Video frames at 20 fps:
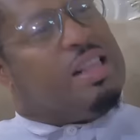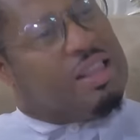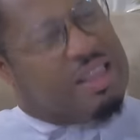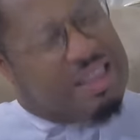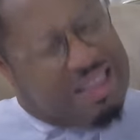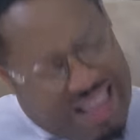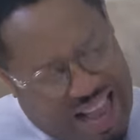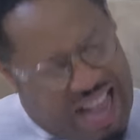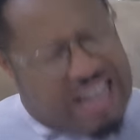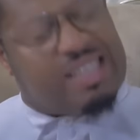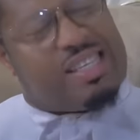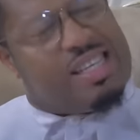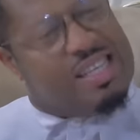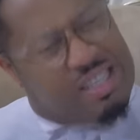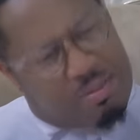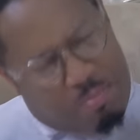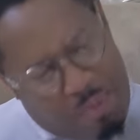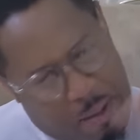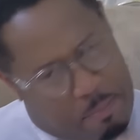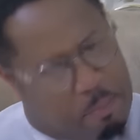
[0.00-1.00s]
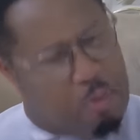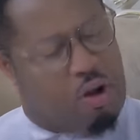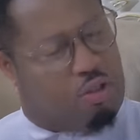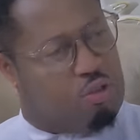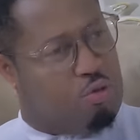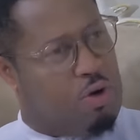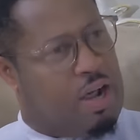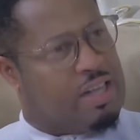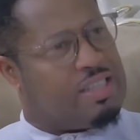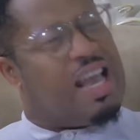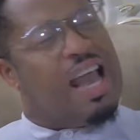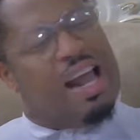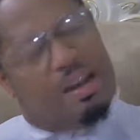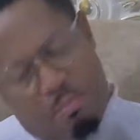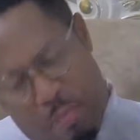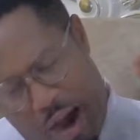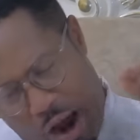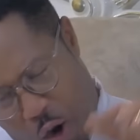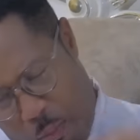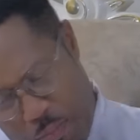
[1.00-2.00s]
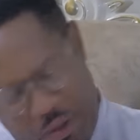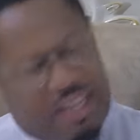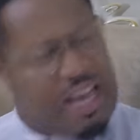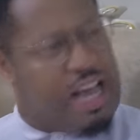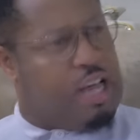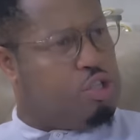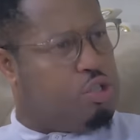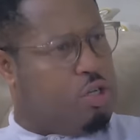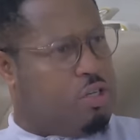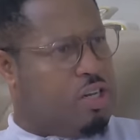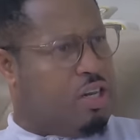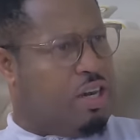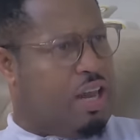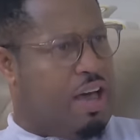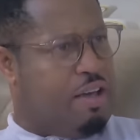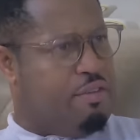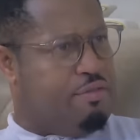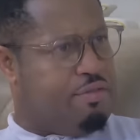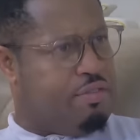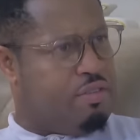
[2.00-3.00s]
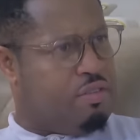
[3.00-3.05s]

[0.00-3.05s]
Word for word: That is my birthright and my obligation in life.